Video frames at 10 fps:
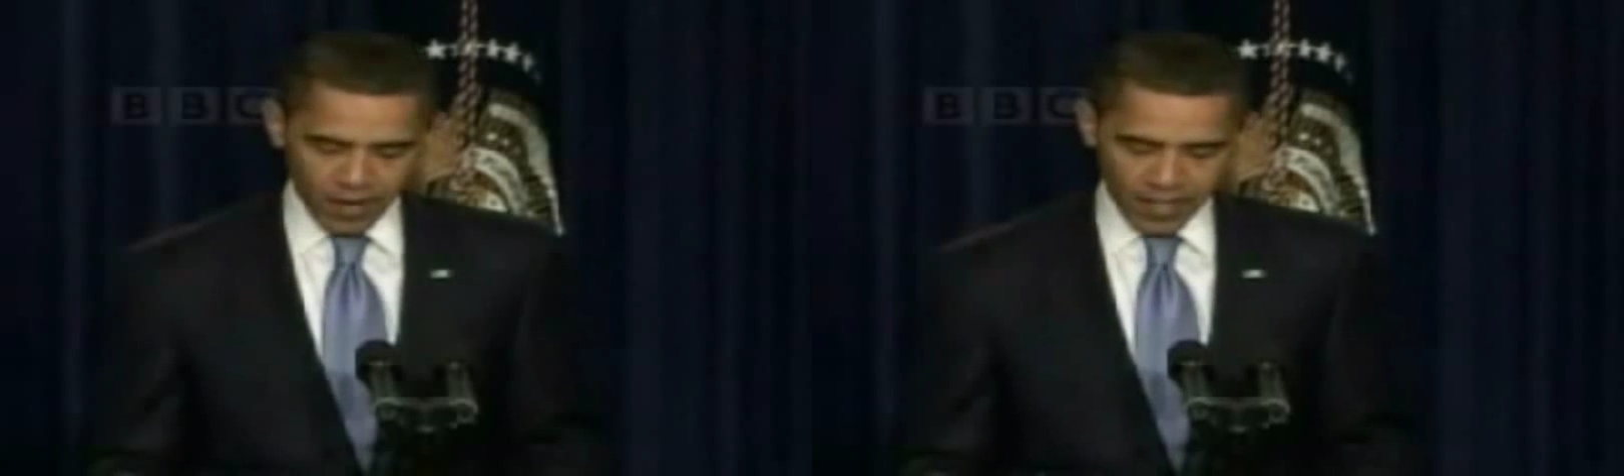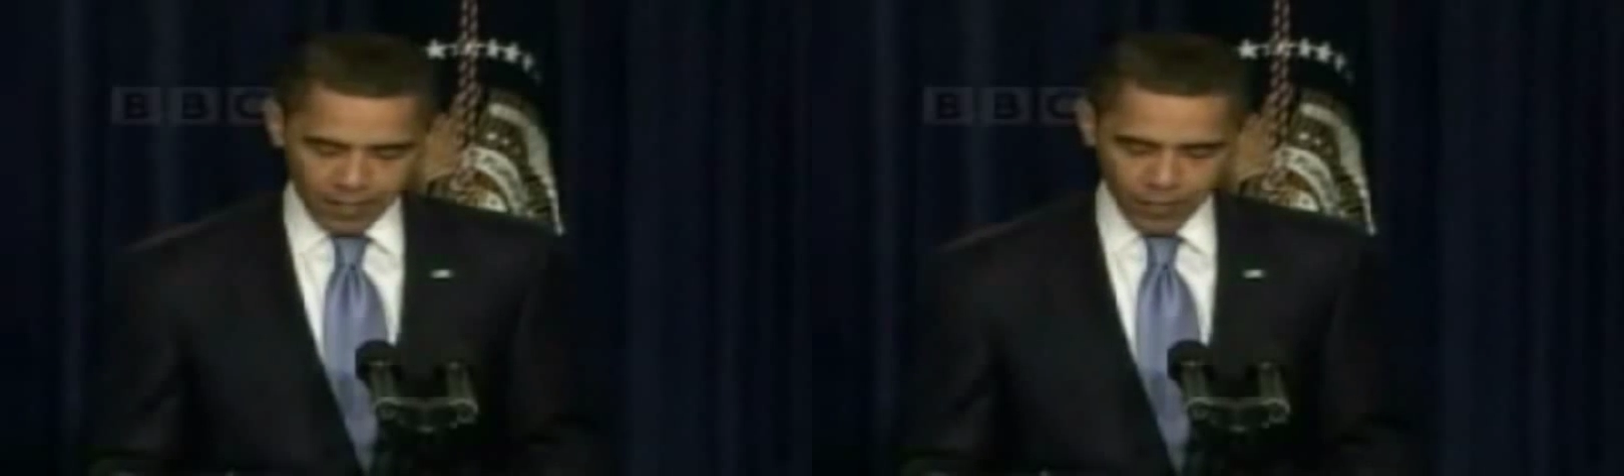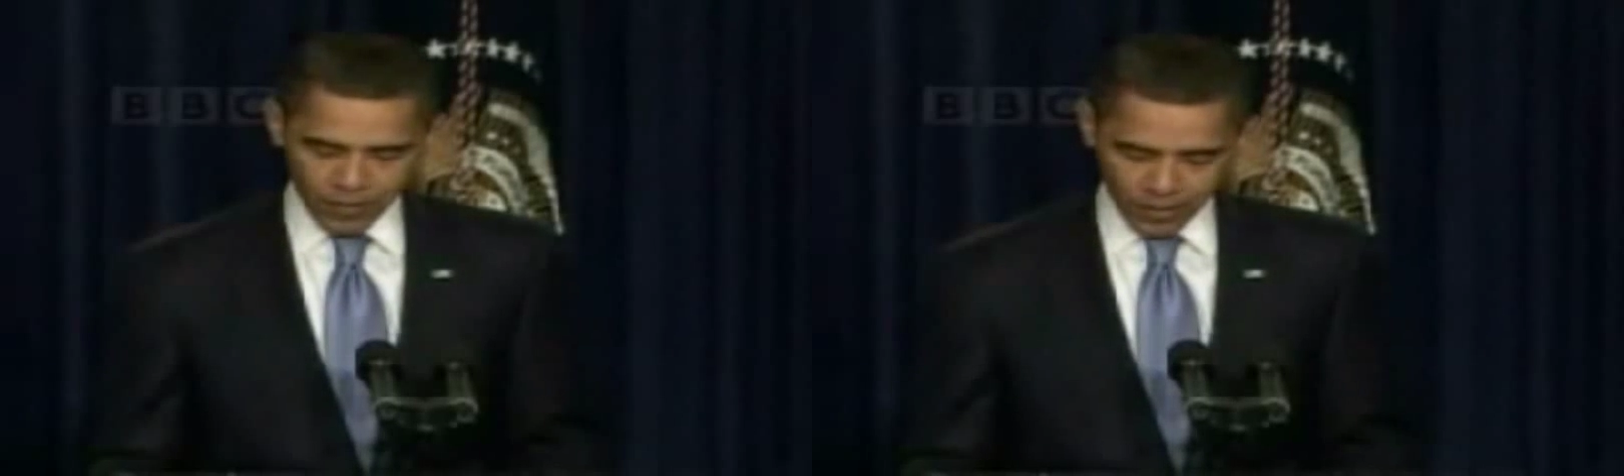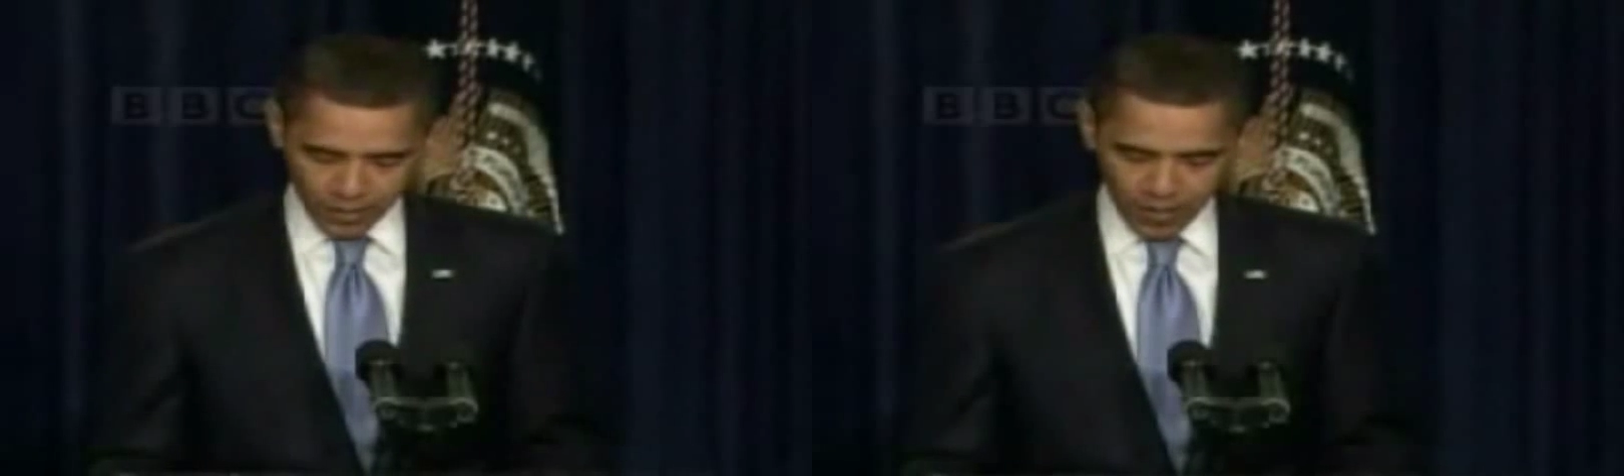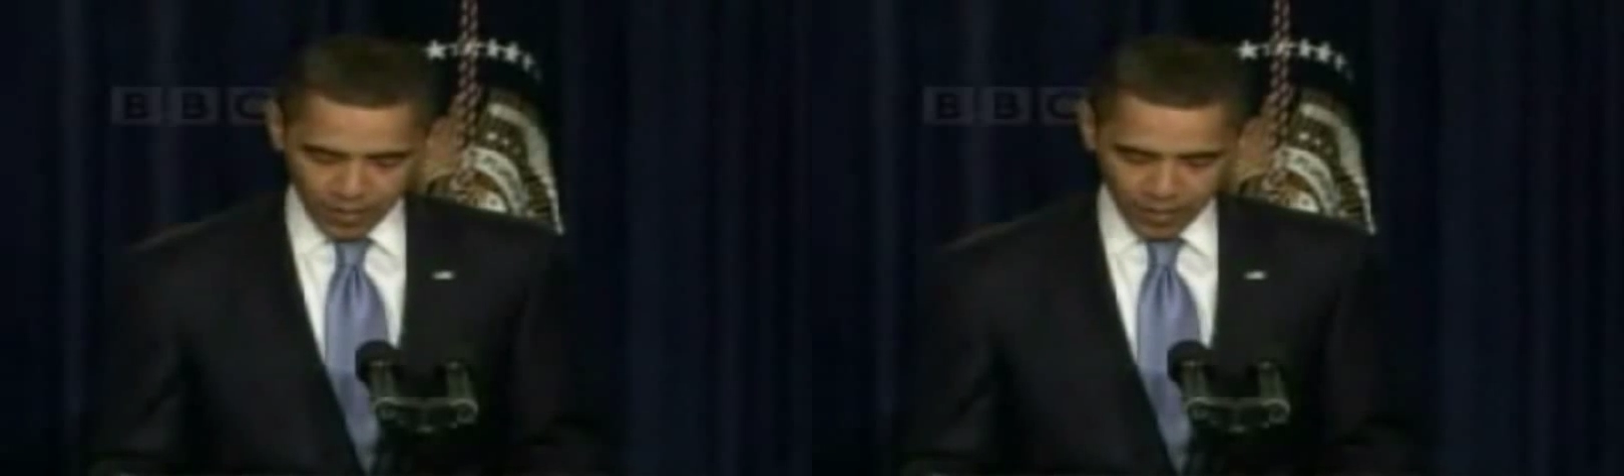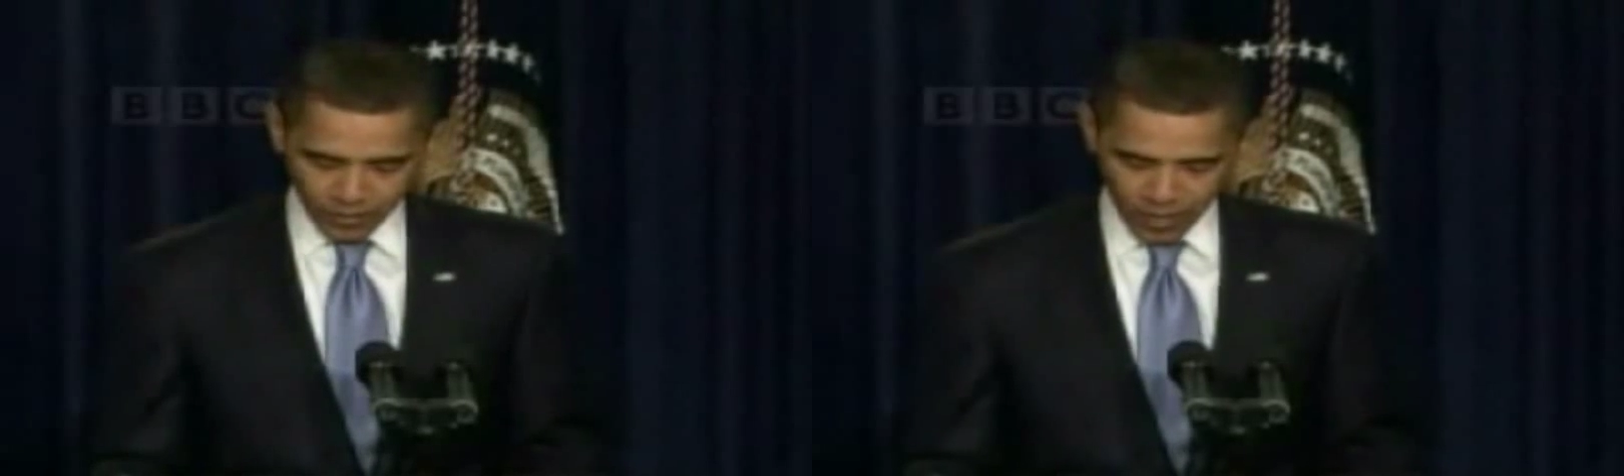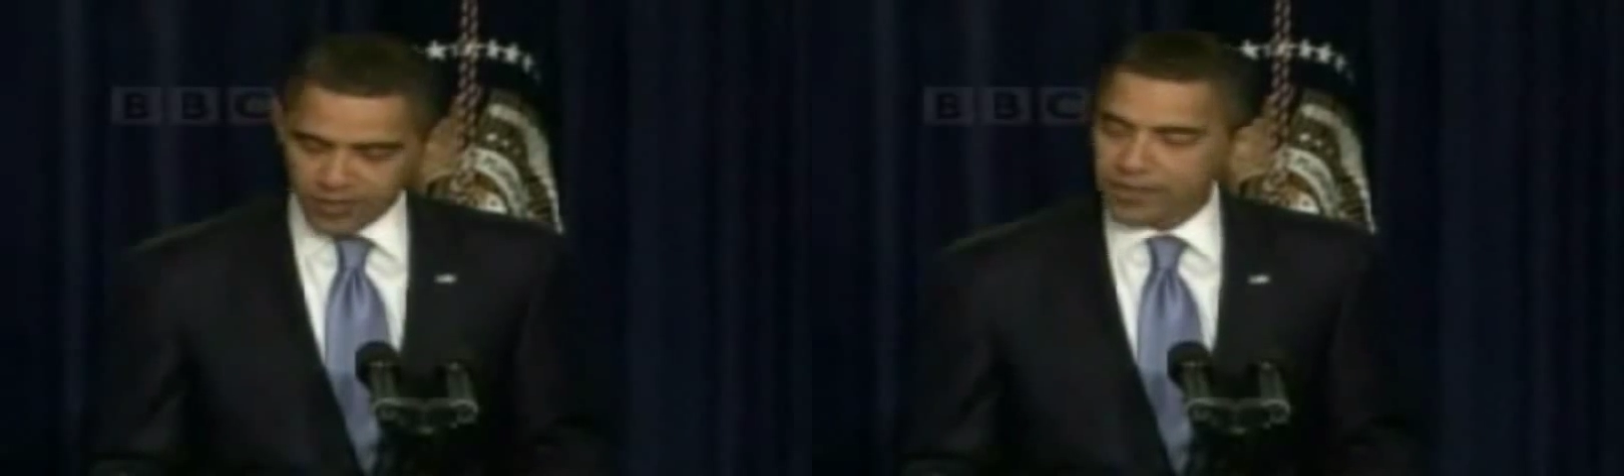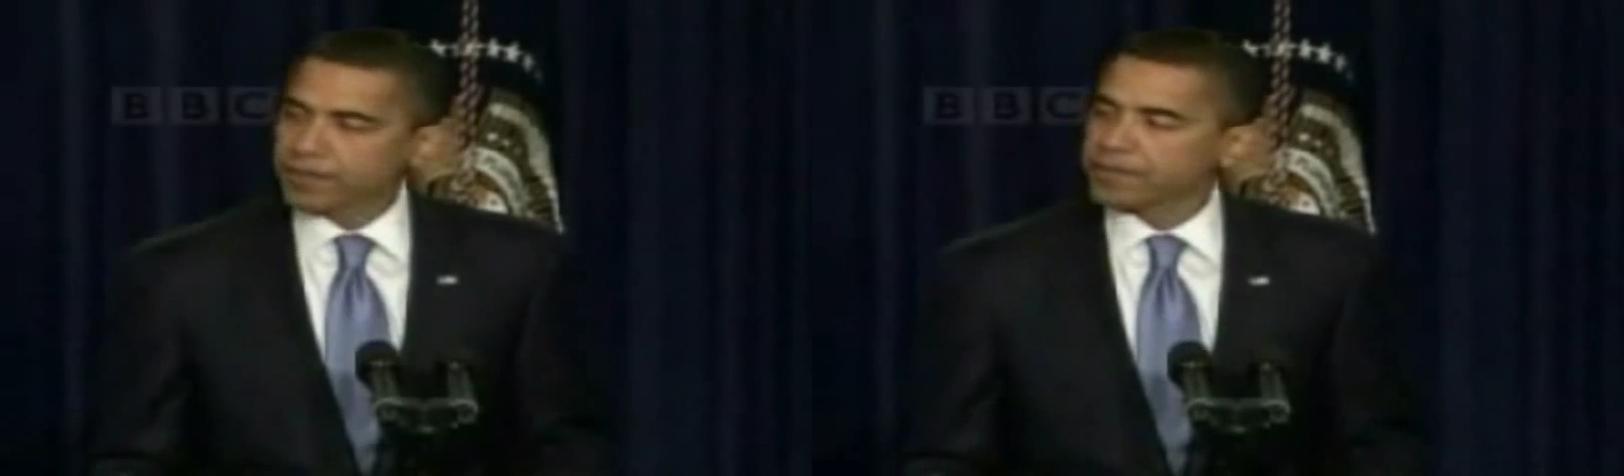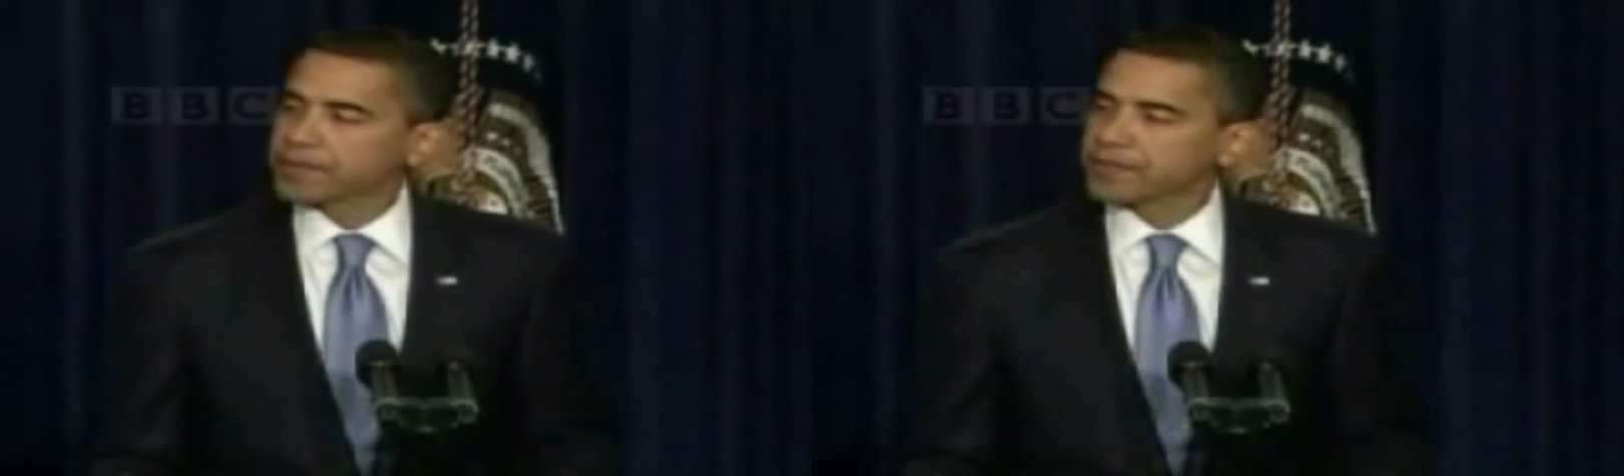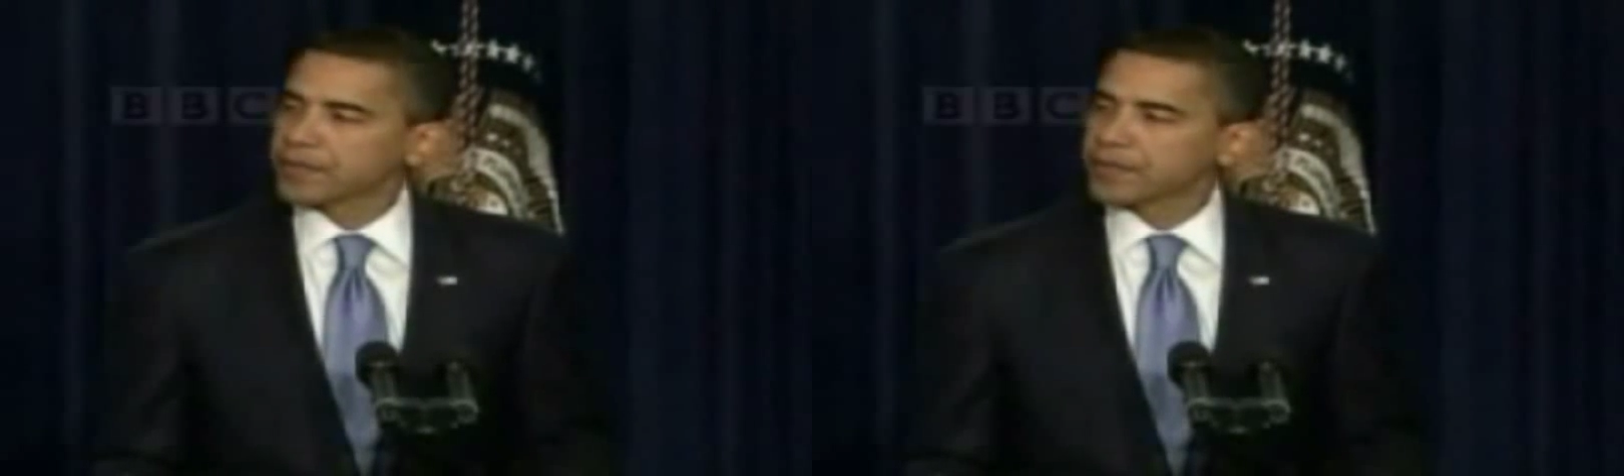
are keepers of the public trust,